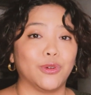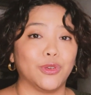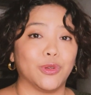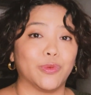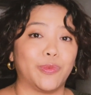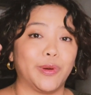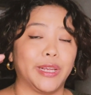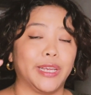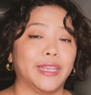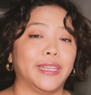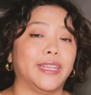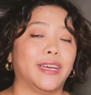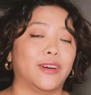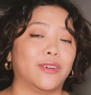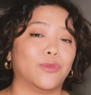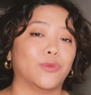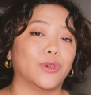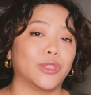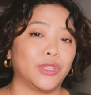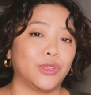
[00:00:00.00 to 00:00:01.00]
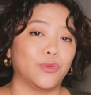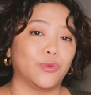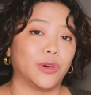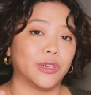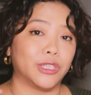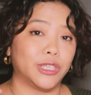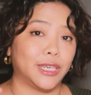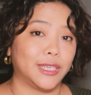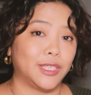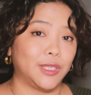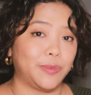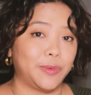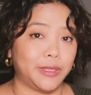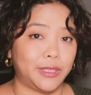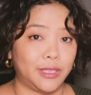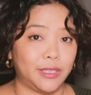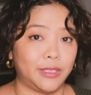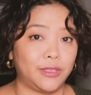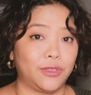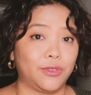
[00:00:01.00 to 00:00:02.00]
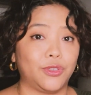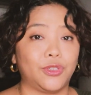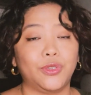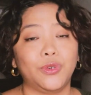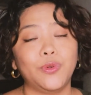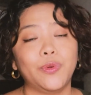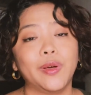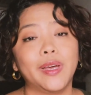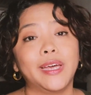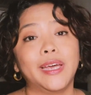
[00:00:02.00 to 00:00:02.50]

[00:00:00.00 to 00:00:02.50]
You break it down what you want ChatGPT to do.